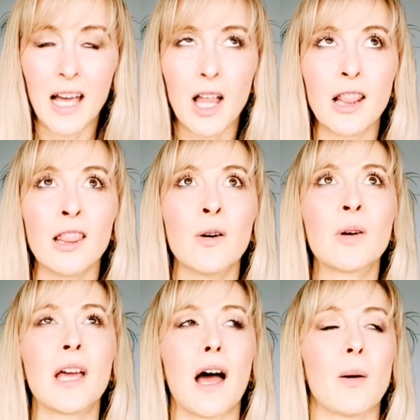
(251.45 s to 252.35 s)

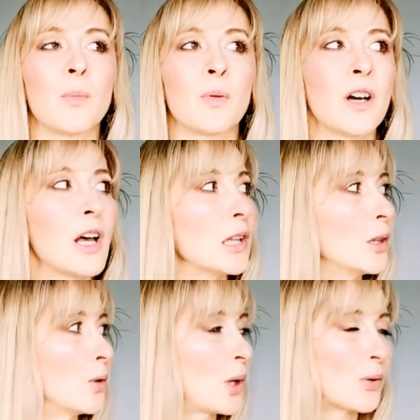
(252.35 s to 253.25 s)
Look up,
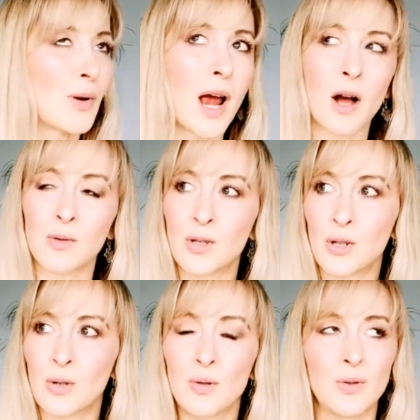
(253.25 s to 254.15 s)
look around
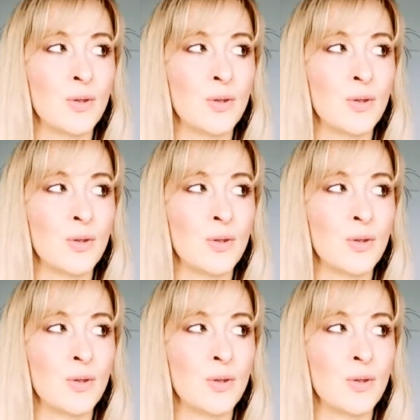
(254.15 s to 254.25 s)
you,